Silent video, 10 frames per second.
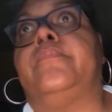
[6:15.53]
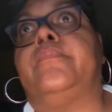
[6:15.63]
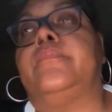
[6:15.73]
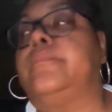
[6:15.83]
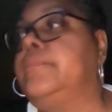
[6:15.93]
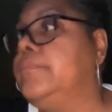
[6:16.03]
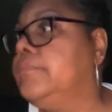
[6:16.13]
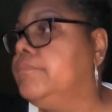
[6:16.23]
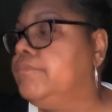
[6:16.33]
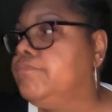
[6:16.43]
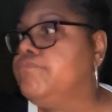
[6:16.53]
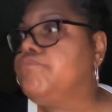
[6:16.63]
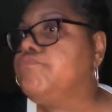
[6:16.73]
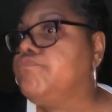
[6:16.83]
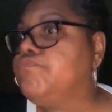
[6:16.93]

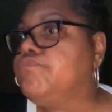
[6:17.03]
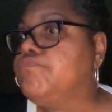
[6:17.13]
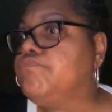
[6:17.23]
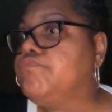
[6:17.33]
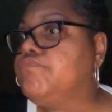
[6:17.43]
(no one is talking)